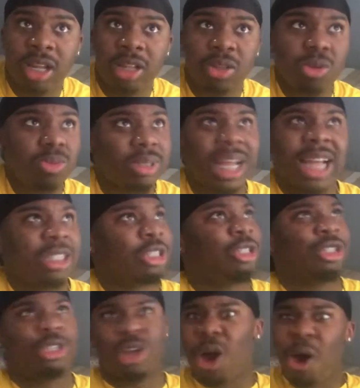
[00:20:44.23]
Dude, that's
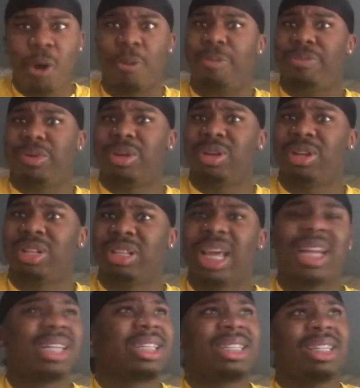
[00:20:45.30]
dope.
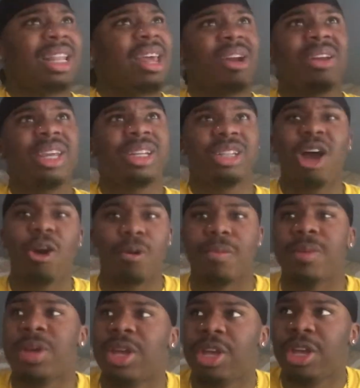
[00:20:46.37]
That is literally dope.